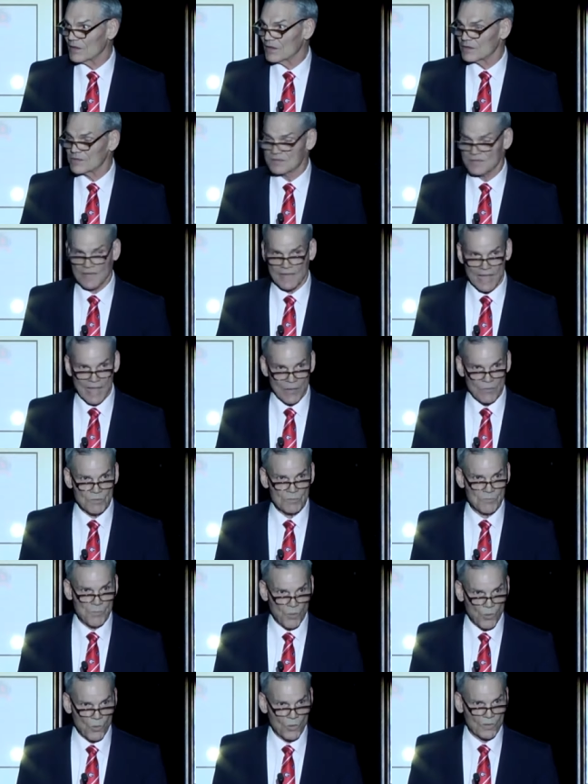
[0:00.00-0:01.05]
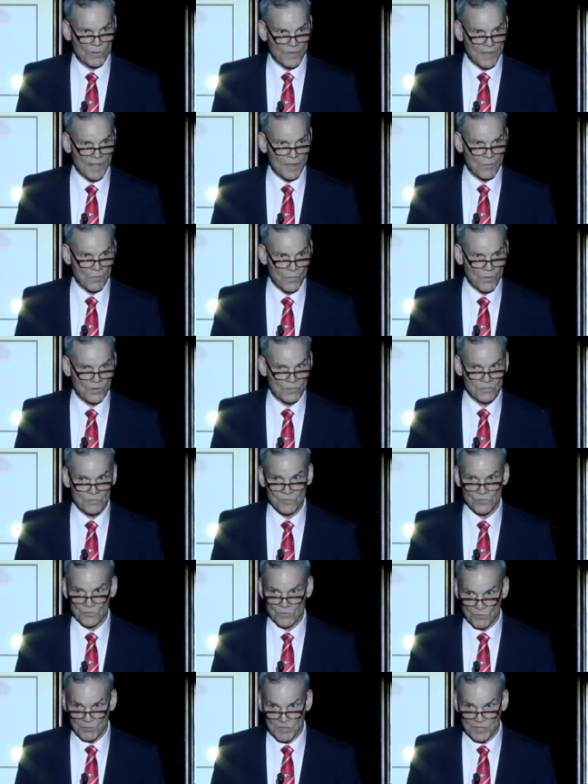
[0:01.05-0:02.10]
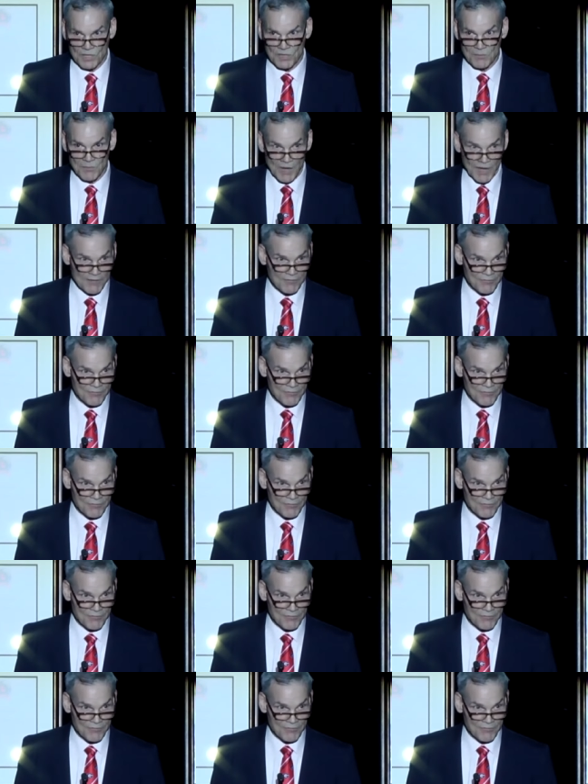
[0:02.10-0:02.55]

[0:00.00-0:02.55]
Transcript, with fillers: say how important that was to me and my